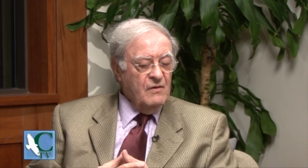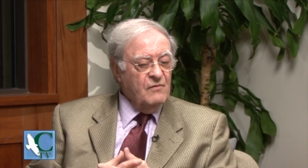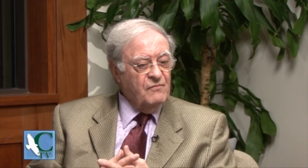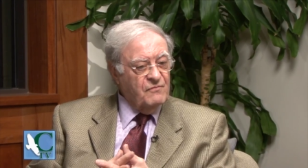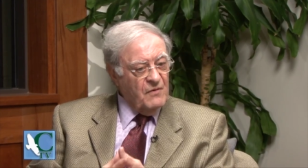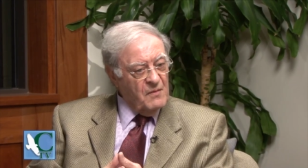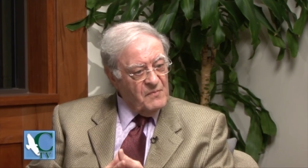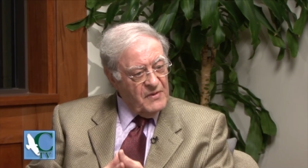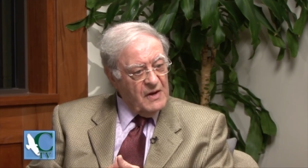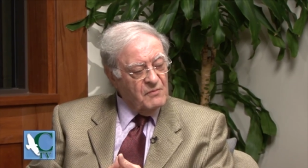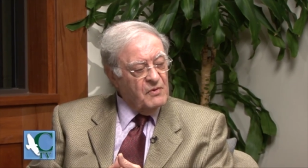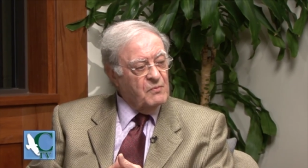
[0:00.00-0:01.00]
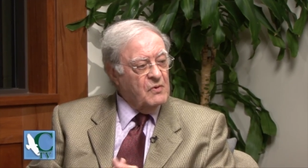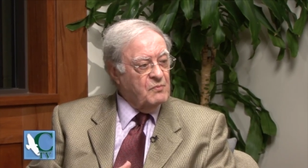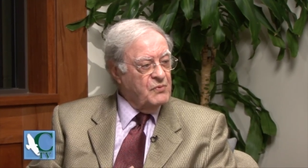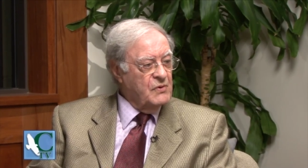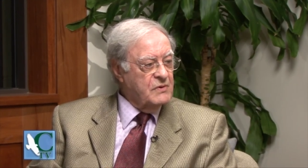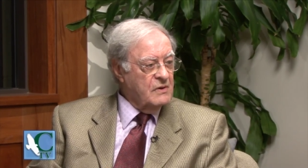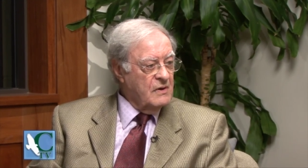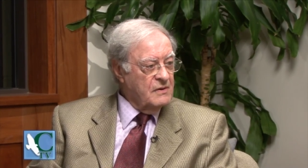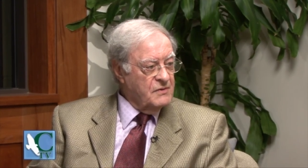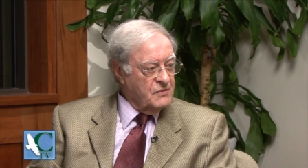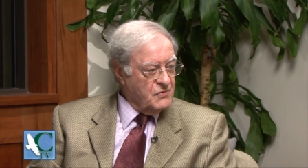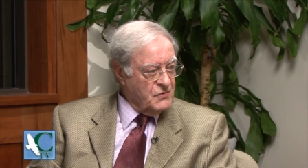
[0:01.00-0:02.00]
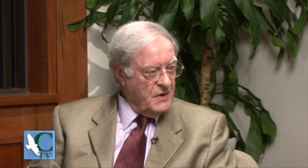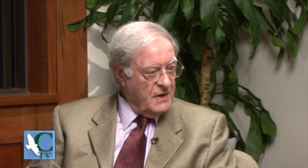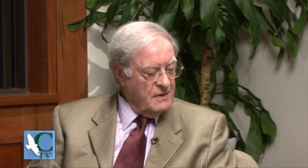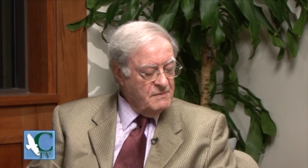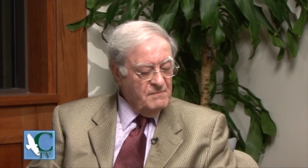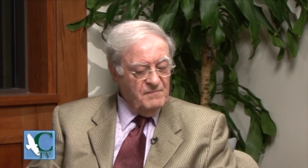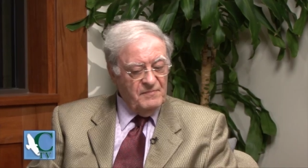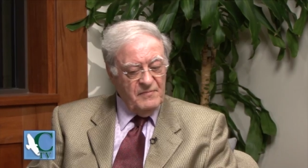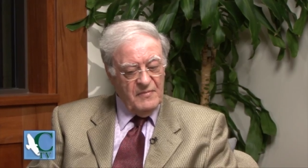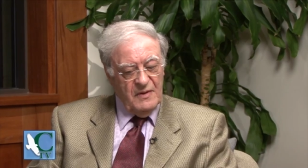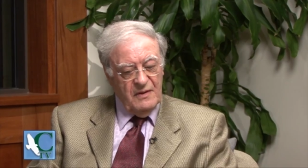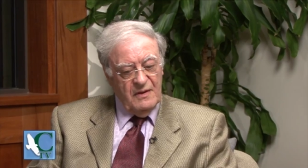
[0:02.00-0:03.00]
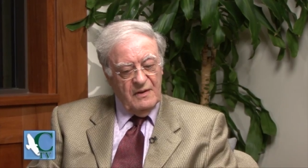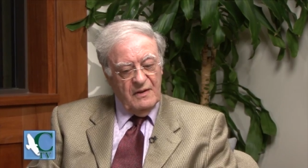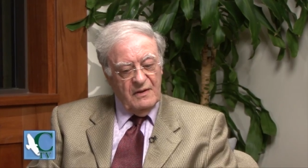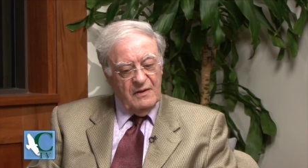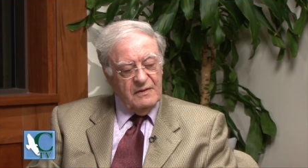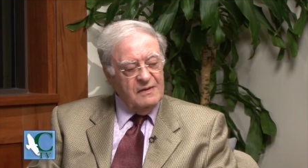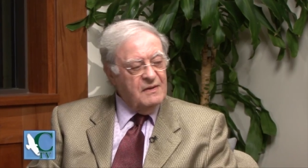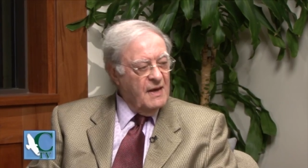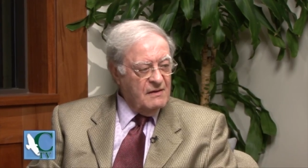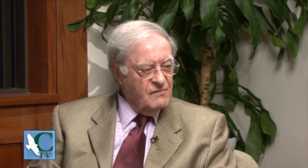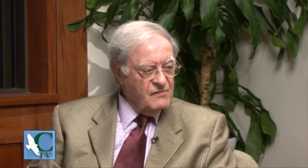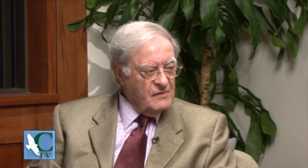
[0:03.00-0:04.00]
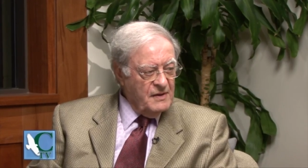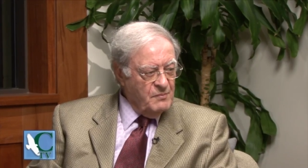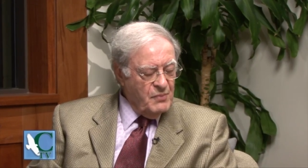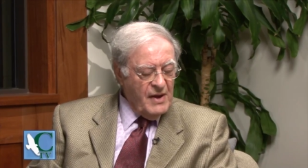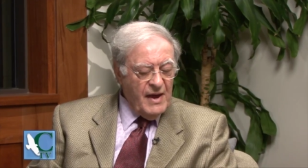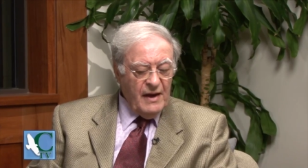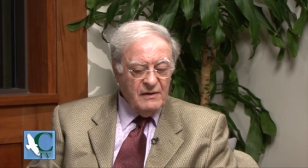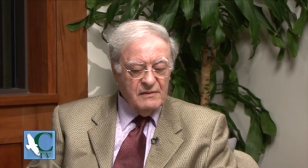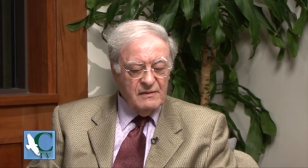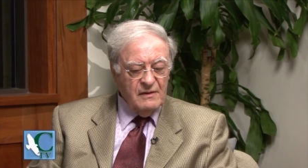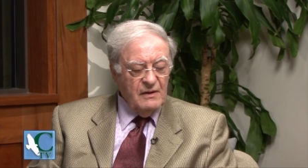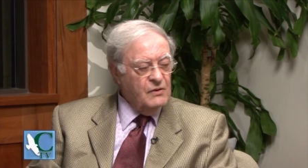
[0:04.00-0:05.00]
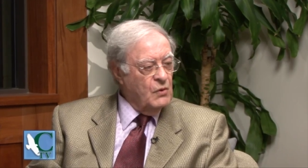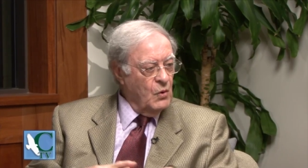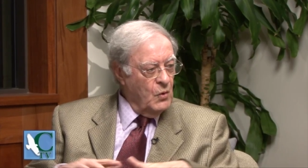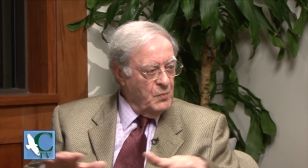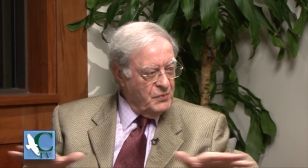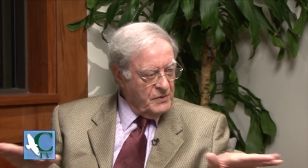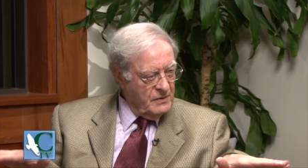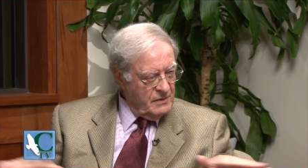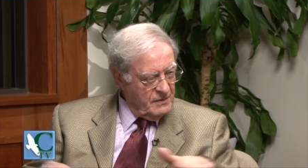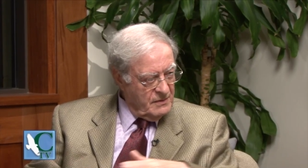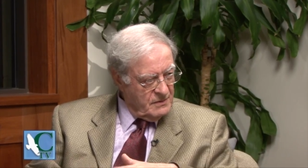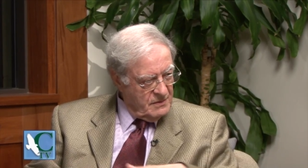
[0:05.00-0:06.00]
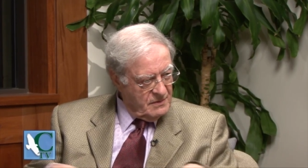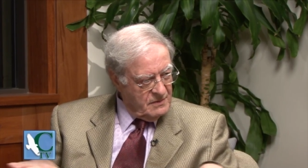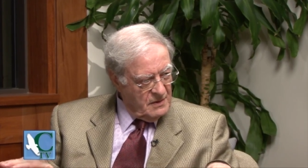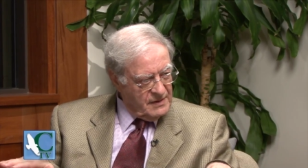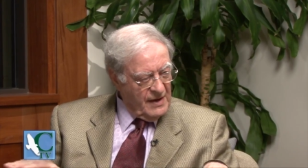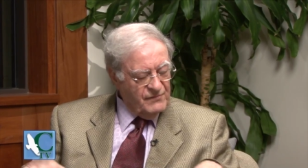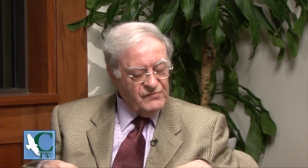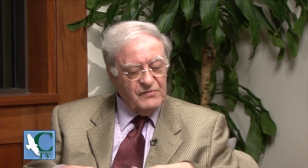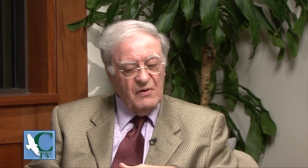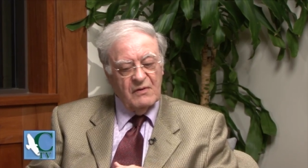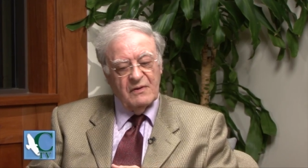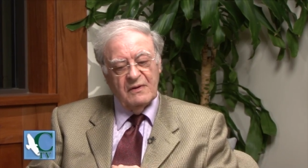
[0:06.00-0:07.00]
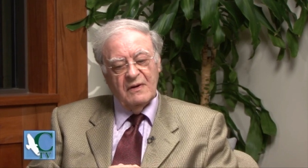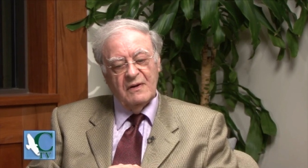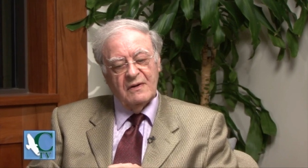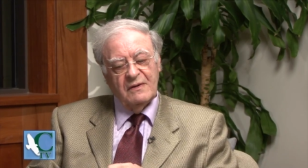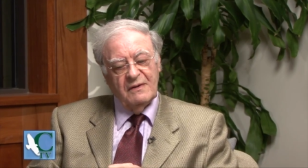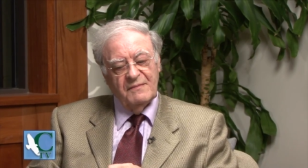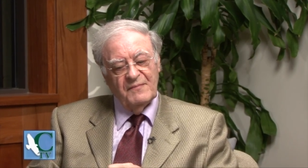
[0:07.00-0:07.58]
From there, we were put on the train, densely packed, an open livestock car.